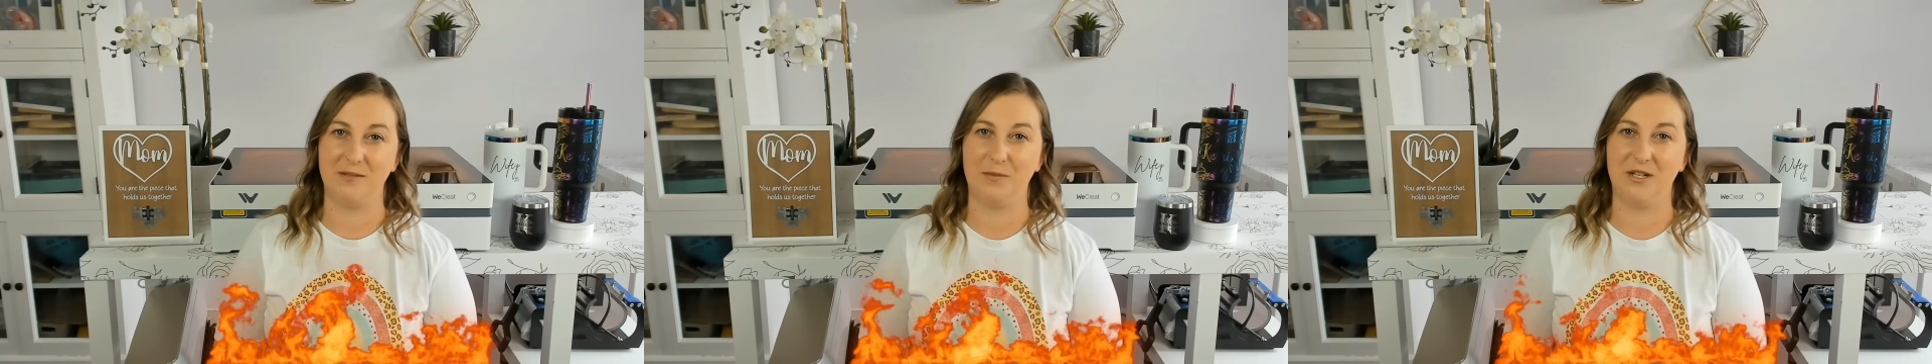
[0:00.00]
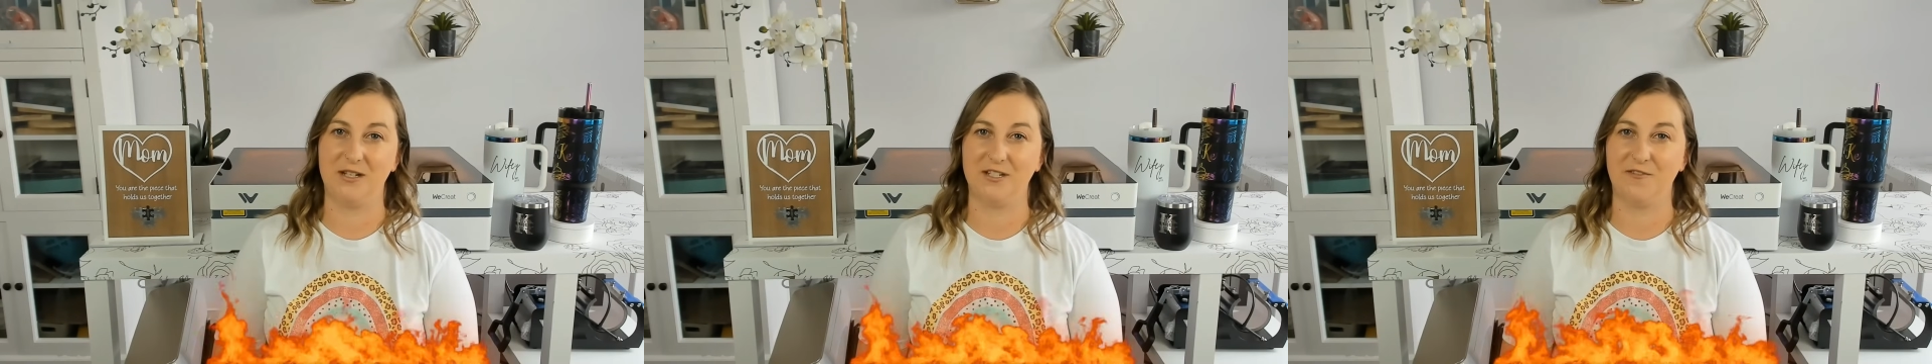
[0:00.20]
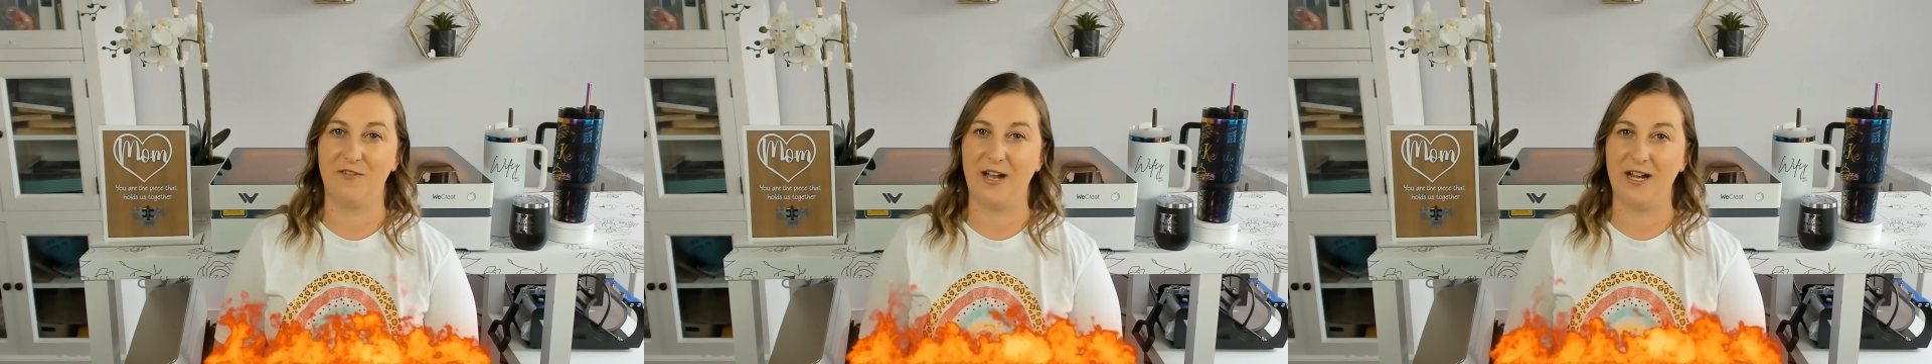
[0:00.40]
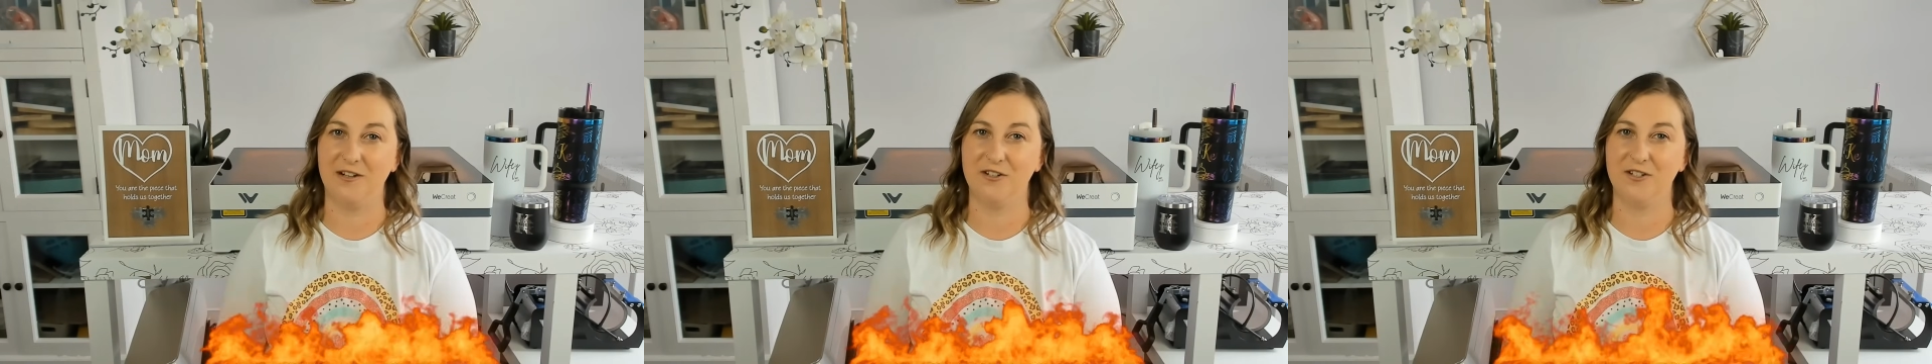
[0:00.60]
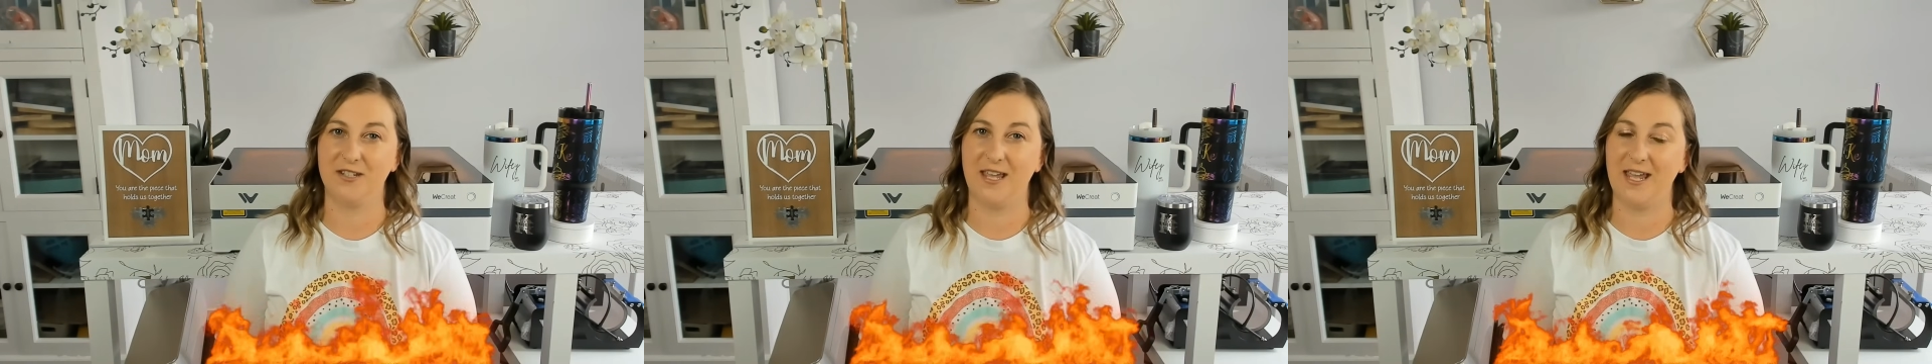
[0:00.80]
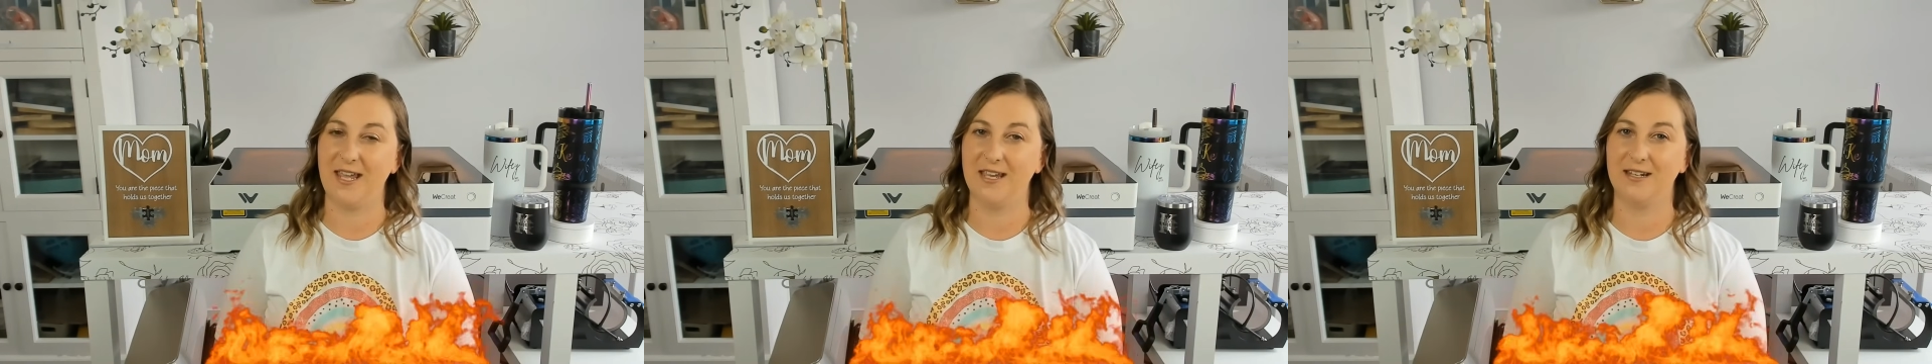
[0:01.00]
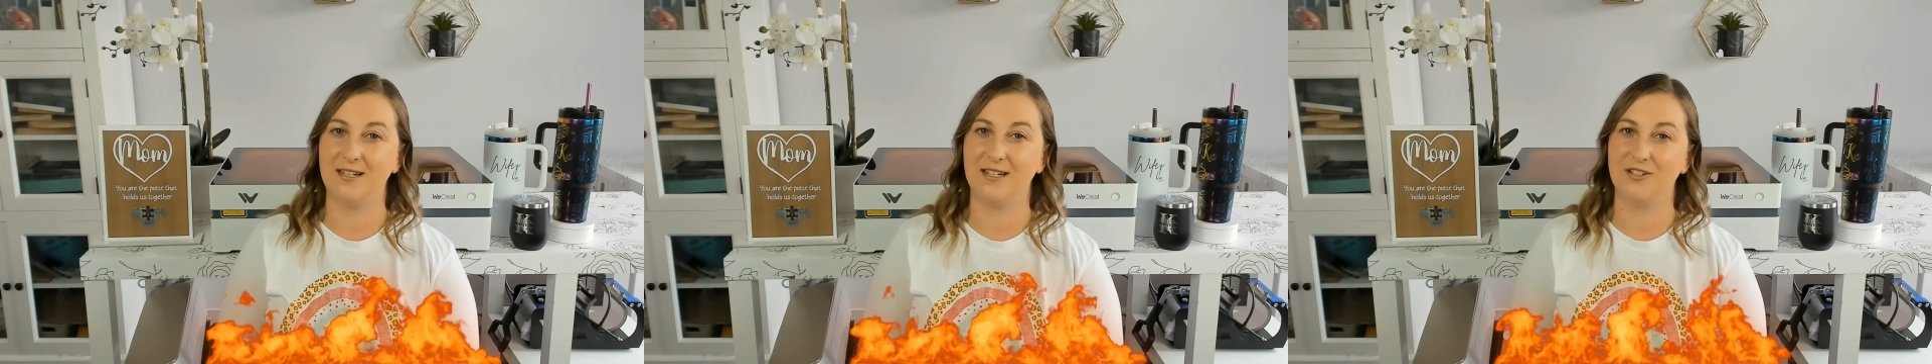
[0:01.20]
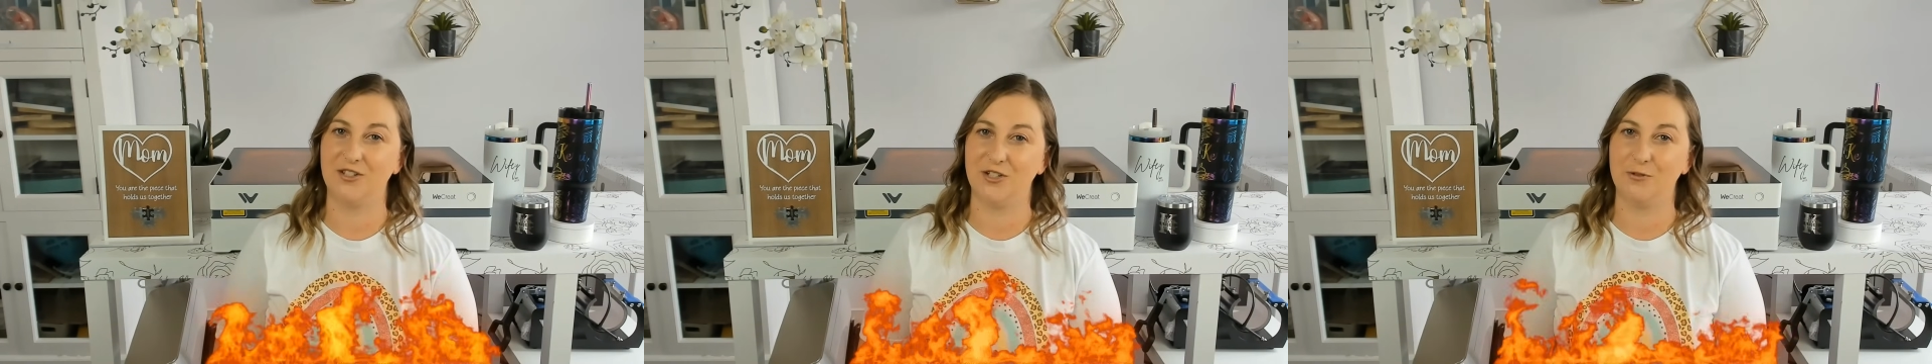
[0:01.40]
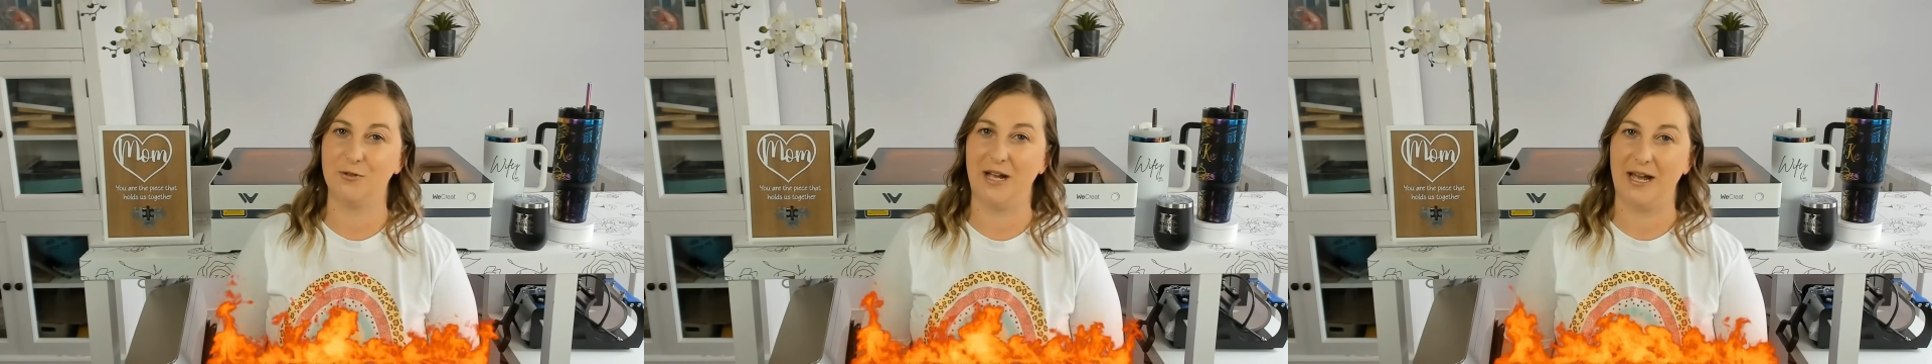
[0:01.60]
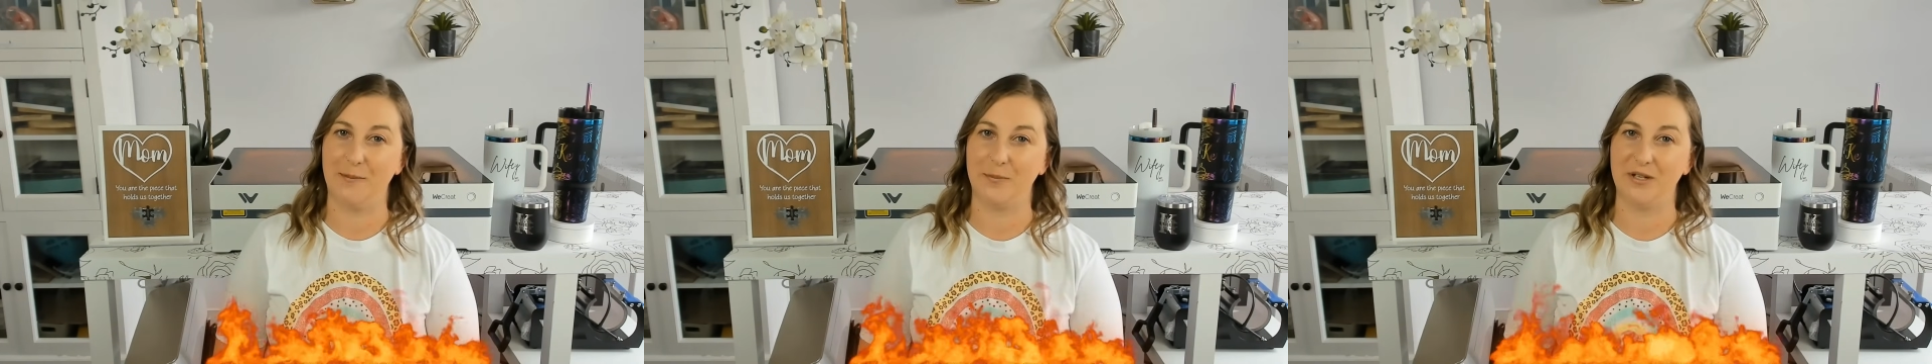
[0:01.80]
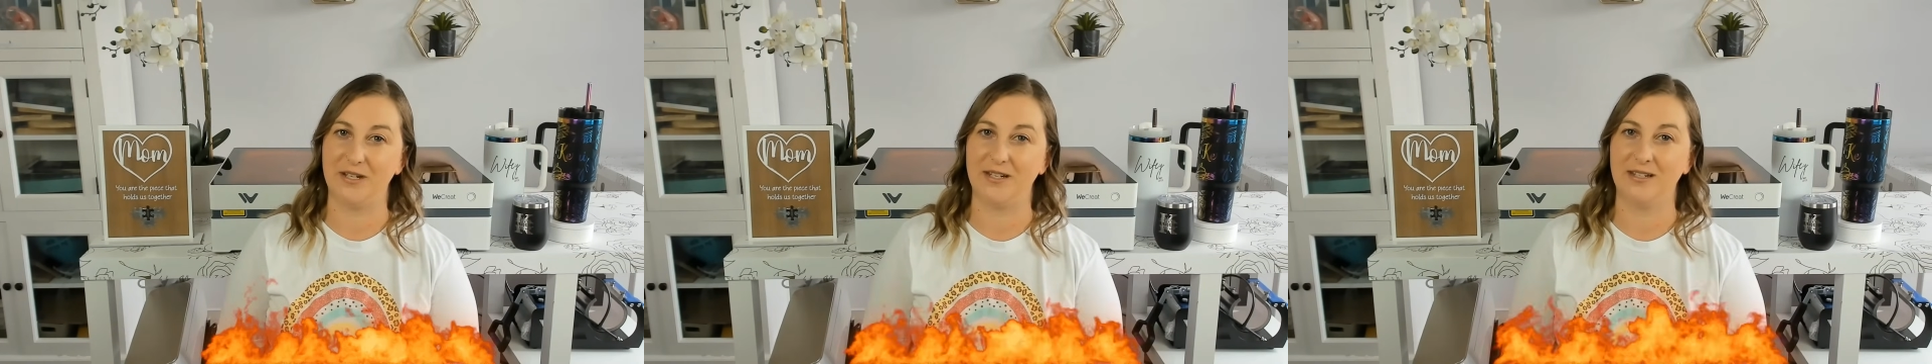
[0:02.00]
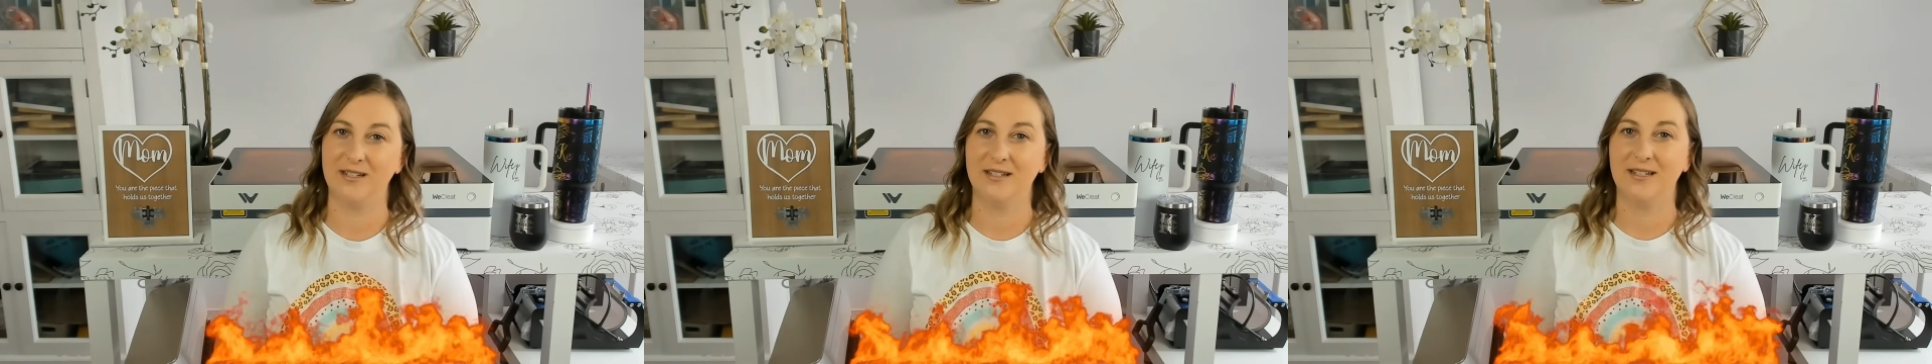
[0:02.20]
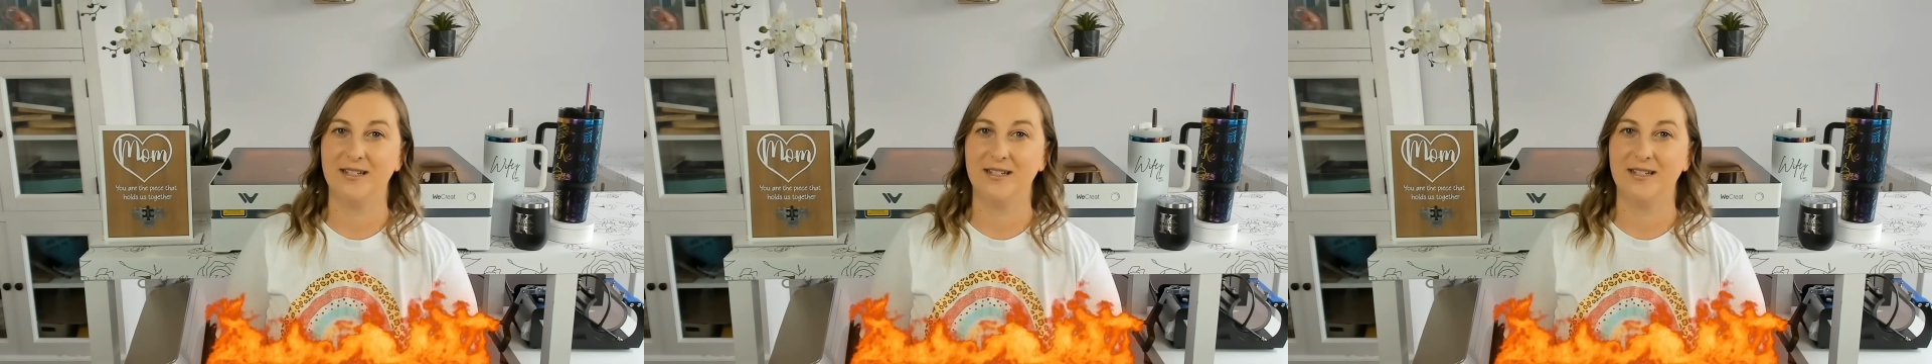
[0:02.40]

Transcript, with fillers: because fires can and do happen.